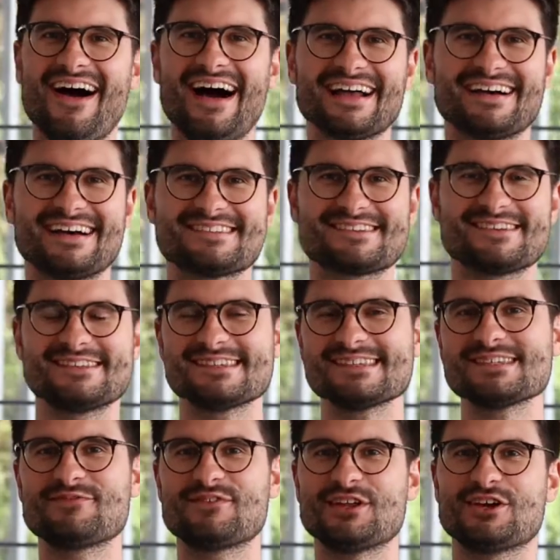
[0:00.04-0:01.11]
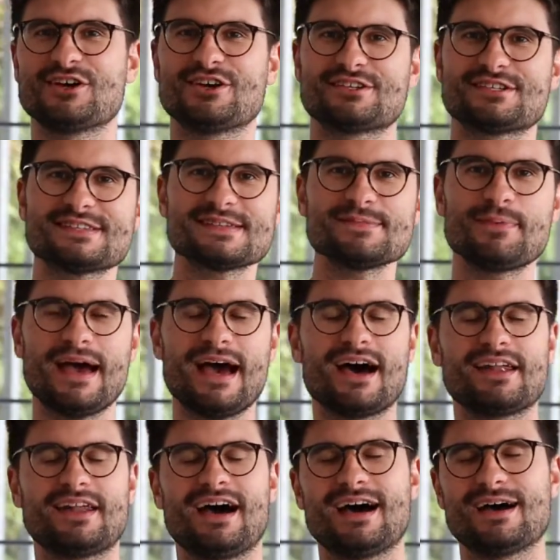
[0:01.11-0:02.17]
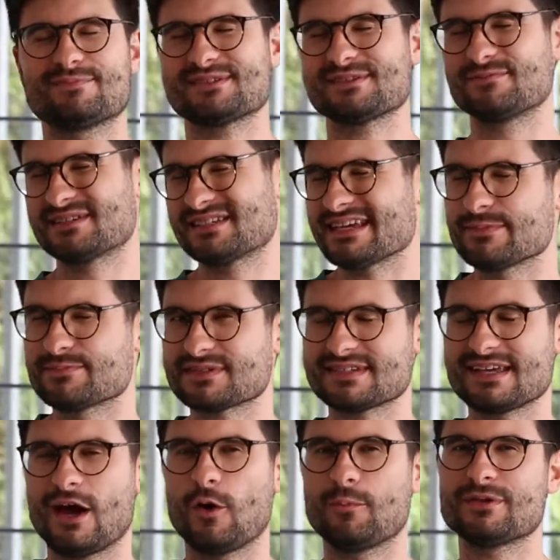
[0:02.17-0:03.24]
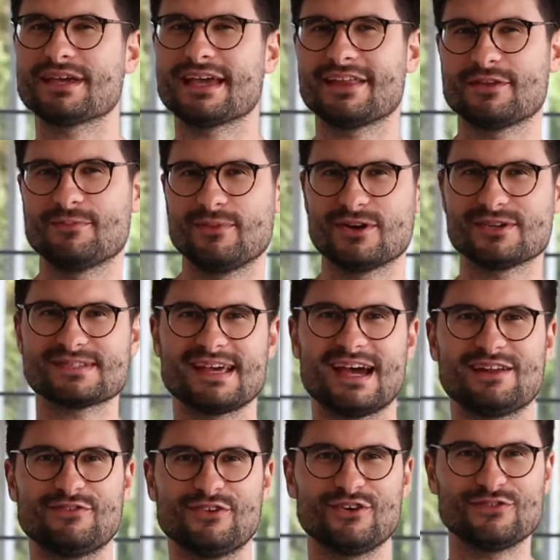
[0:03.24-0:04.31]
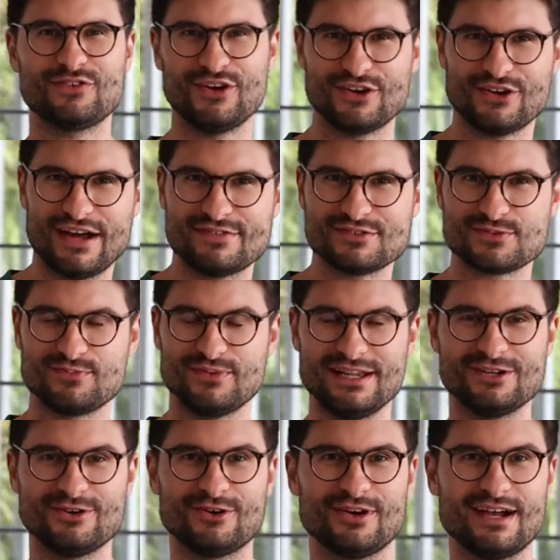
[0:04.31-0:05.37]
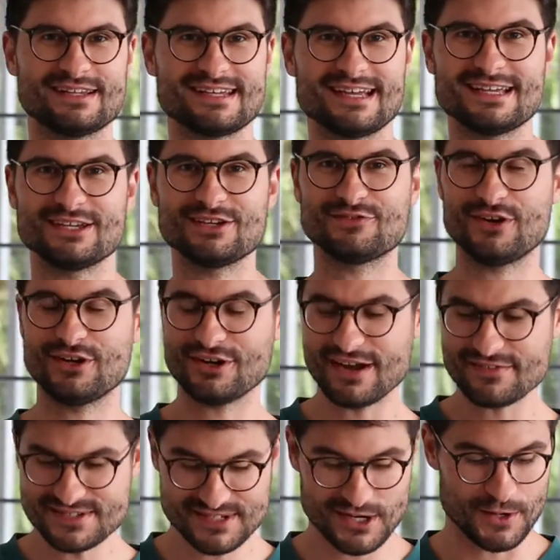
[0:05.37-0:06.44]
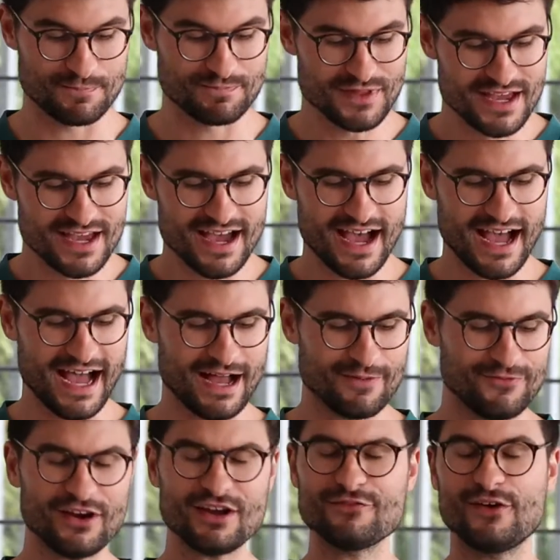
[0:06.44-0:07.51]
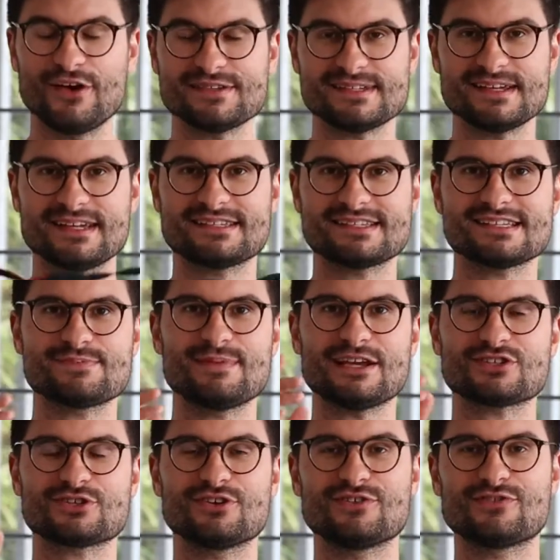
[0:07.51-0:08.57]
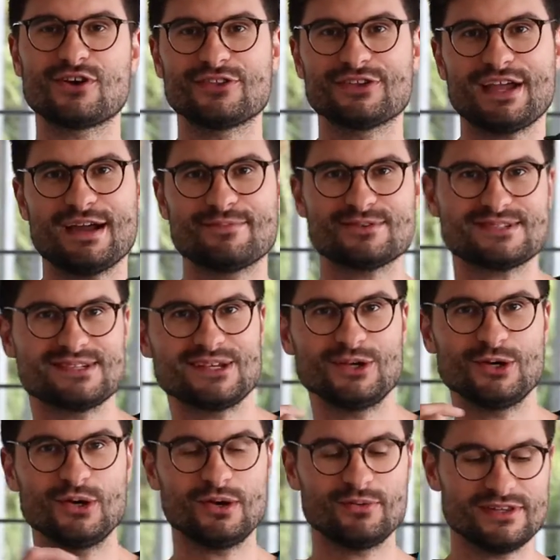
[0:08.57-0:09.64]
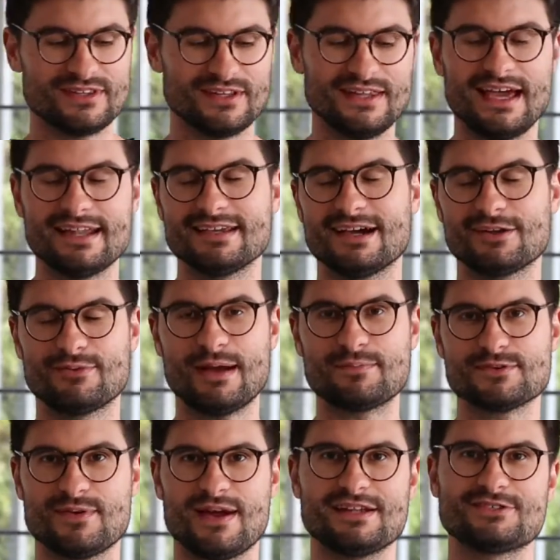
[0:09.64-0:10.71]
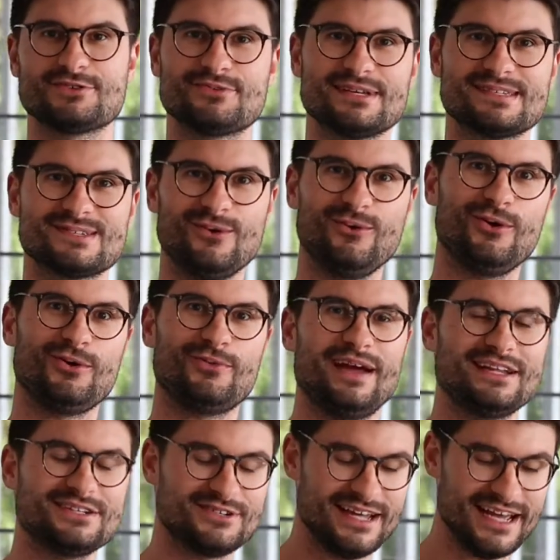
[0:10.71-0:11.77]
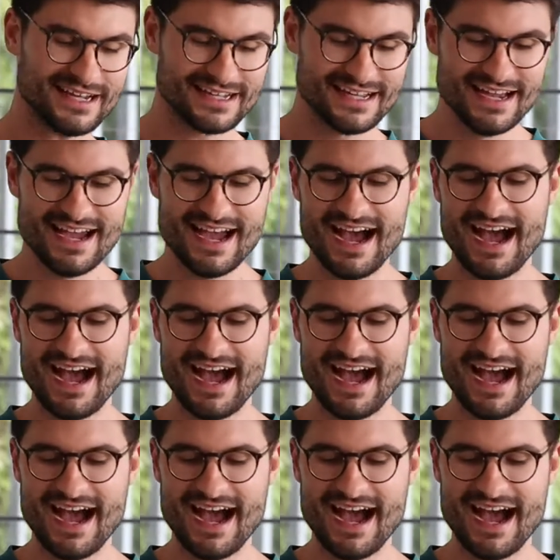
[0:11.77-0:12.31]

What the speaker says: Hi guys, so this is a video just about some tips to help you get the most out of your photographs when you're taking your photographs. So very first thing is just make sure you've got the camera secure with the lanyard wrapped around your wrist or around your neck.